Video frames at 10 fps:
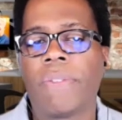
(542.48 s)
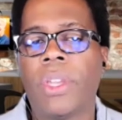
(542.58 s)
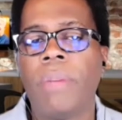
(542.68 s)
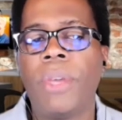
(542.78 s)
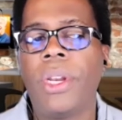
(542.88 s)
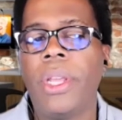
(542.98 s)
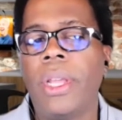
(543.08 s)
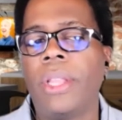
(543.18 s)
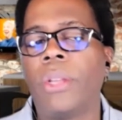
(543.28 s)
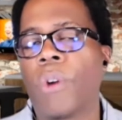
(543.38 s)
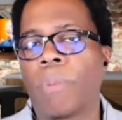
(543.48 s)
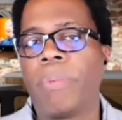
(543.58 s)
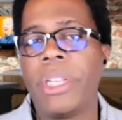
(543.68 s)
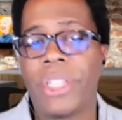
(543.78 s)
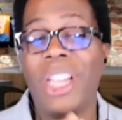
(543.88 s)
community in the
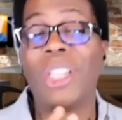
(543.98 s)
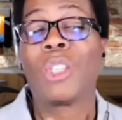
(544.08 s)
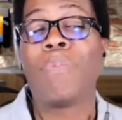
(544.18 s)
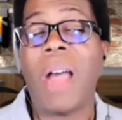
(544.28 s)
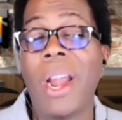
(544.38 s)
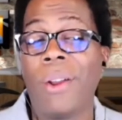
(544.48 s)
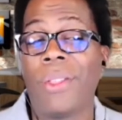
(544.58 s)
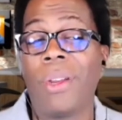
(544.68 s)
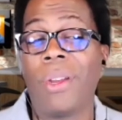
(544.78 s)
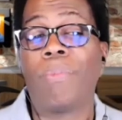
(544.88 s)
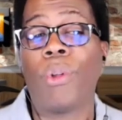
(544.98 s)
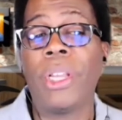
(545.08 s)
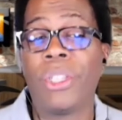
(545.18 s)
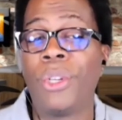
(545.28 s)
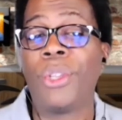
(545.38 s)
workplace can inspire their employees
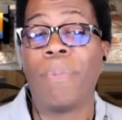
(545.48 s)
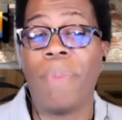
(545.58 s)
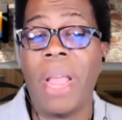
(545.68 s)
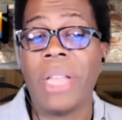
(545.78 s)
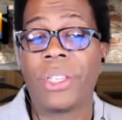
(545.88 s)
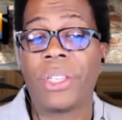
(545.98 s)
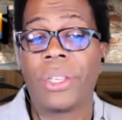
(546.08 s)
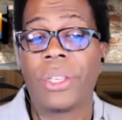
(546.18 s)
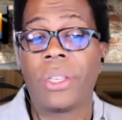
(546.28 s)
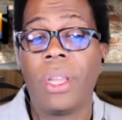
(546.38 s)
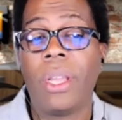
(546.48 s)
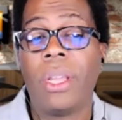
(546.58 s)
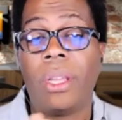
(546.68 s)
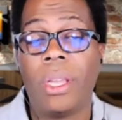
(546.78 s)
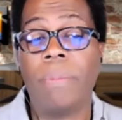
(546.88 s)
to do their best and
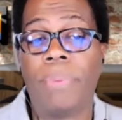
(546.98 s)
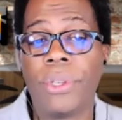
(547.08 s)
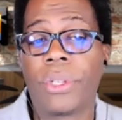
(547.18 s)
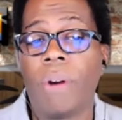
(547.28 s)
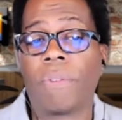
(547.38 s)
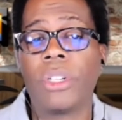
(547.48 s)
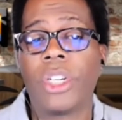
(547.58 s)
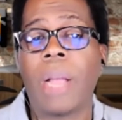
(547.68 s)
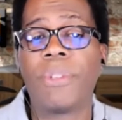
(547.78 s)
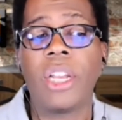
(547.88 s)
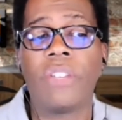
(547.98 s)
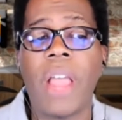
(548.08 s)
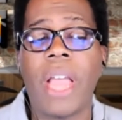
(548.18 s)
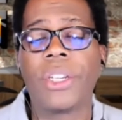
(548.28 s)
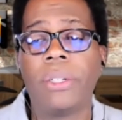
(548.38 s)
boost overall job
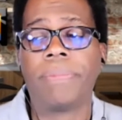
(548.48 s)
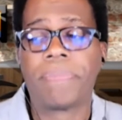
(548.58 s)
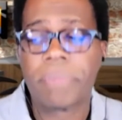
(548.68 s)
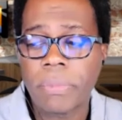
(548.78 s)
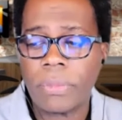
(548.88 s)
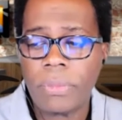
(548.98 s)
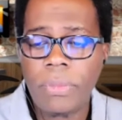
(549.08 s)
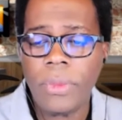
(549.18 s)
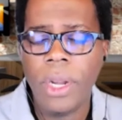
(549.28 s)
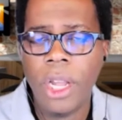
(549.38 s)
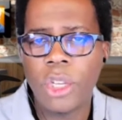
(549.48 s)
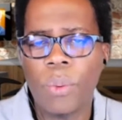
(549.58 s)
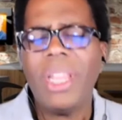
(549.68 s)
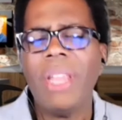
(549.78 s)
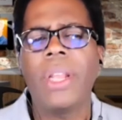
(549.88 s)
satisfaction. I
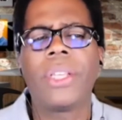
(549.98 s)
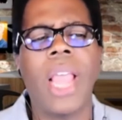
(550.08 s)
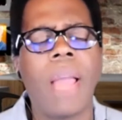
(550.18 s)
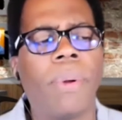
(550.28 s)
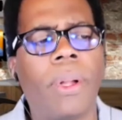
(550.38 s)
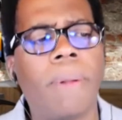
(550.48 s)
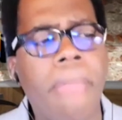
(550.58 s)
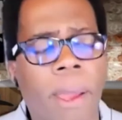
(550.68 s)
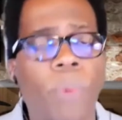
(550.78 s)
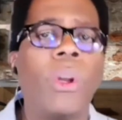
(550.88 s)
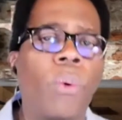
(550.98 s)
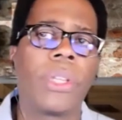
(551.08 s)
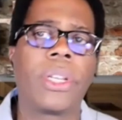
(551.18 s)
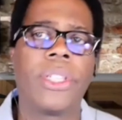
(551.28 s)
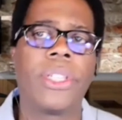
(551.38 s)
want to give you an example, a real
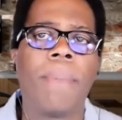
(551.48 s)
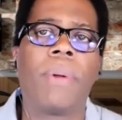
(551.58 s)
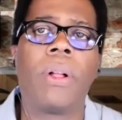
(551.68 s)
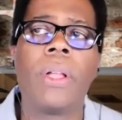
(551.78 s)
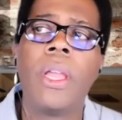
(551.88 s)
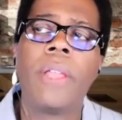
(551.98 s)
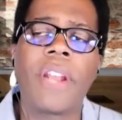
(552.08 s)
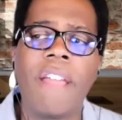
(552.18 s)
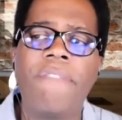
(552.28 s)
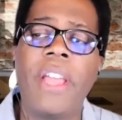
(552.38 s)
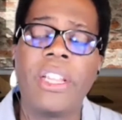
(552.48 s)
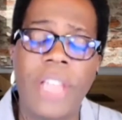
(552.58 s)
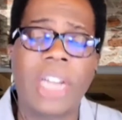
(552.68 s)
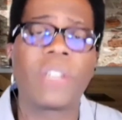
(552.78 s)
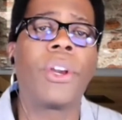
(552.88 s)
world example that I faced
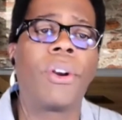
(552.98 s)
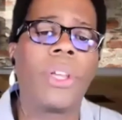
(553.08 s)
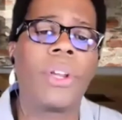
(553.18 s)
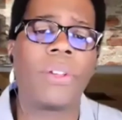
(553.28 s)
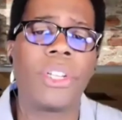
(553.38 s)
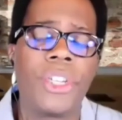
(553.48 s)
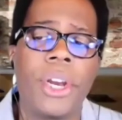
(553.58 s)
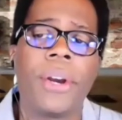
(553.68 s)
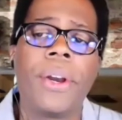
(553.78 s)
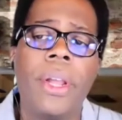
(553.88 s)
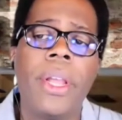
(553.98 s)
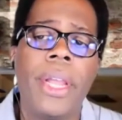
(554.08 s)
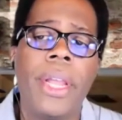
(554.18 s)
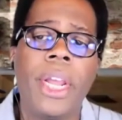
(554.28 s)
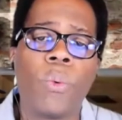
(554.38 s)
actually earlier this year
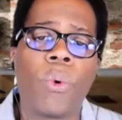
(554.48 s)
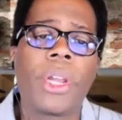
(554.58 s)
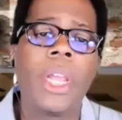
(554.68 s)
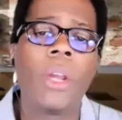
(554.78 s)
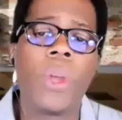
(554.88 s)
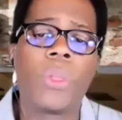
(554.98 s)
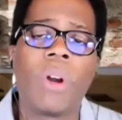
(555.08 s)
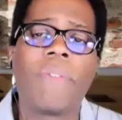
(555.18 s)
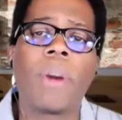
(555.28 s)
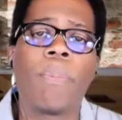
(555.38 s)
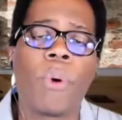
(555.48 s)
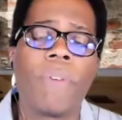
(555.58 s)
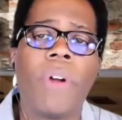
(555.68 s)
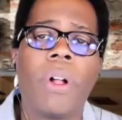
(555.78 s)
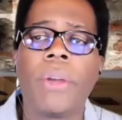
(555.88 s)
in working with one of our
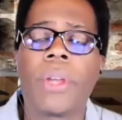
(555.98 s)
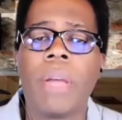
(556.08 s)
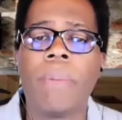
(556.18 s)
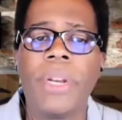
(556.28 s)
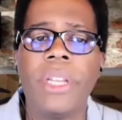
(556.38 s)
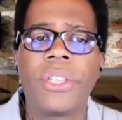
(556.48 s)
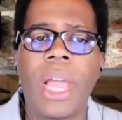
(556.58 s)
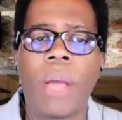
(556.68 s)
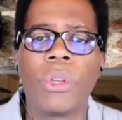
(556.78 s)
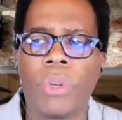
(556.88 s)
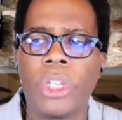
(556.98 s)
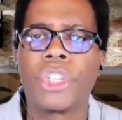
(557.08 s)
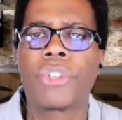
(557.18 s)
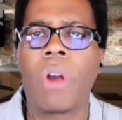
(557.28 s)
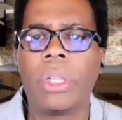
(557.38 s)
portfolio companies that was really
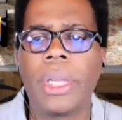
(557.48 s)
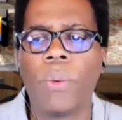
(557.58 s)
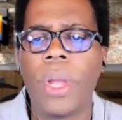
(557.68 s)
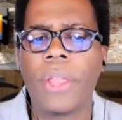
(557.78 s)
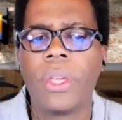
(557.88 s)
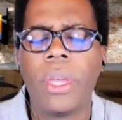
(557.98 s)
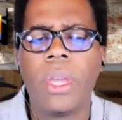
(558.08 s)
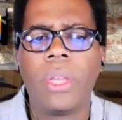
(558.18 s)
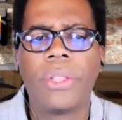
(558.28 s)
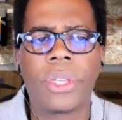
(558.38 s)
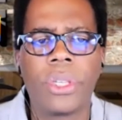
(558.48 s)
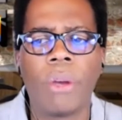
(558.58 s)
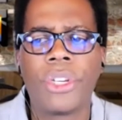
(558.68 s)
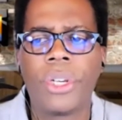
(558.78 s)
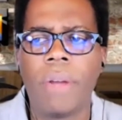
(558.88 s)
struggling with this
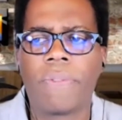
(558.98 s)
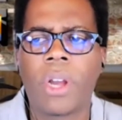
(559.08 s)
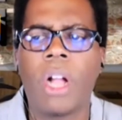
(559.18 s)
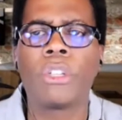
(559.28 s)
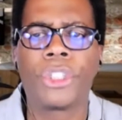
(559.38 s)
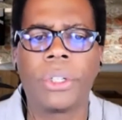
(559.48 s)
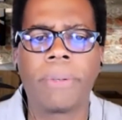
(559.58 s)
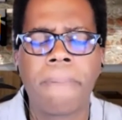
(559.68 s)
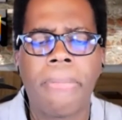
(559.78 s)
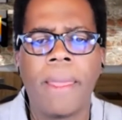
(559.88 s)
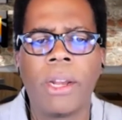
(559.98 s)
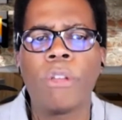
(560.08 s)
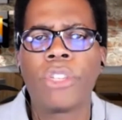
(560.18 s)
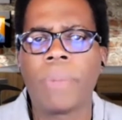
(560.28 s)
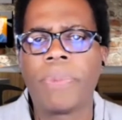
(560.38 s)
notion of culture. And it
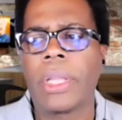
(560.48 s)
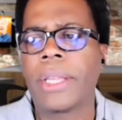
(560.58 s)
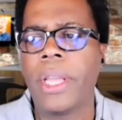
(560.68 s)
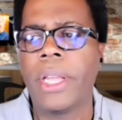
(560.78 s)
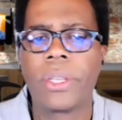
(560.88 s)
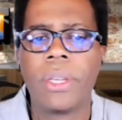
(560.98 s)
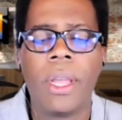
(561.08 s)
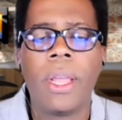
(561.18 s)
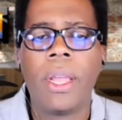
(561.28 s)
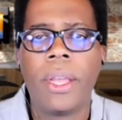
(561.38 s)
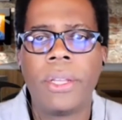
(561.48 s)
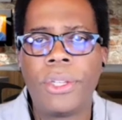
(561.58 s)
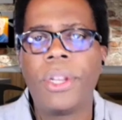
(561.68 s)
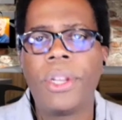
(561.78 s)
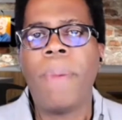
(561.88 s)
goes something like this.
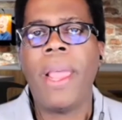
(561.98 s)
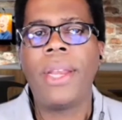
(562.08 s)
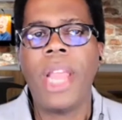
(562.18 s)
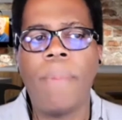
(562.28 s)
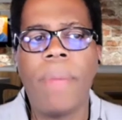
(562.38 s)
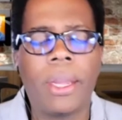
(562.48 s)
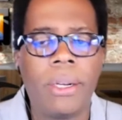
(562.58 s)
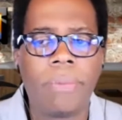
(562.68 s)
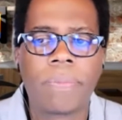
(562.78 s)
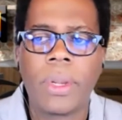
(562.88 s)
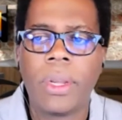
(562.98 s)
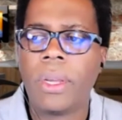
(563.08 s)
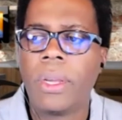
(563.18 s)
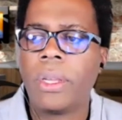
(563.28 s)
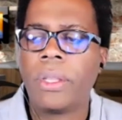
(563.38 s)
Due to the pandemic,
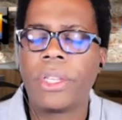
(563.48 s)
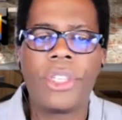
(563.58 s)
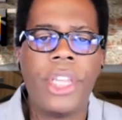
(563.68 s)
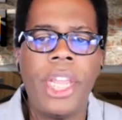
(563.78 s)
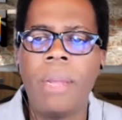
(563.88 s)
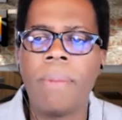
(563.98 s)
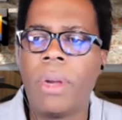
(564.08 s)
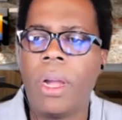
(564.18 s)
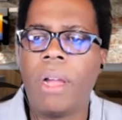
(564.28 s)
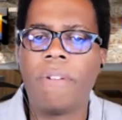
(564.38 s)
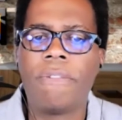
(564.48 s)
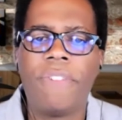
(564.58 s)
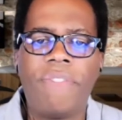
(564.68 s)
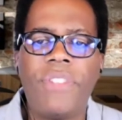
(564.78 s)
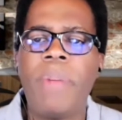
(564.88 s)
this team of
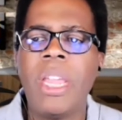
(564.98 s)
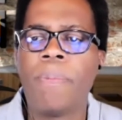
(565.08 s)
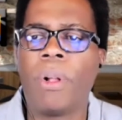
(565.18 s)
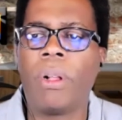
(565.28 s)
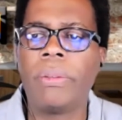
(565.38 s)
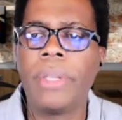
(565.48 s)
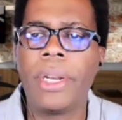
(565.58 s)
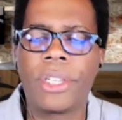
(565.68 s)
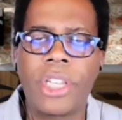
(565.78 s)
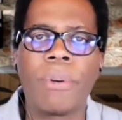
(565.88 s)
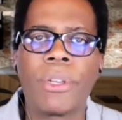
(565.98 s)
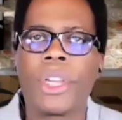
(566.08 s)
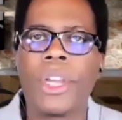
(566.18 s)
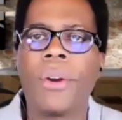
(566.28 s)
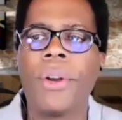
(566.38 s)
50 people in a
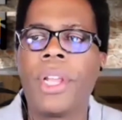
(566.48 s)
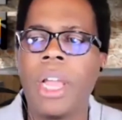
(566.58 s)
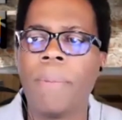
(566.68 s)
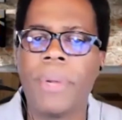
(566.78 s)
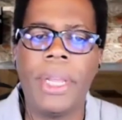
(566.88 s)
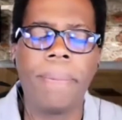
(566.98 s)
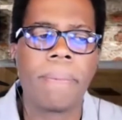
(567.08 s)
cybersecurity company,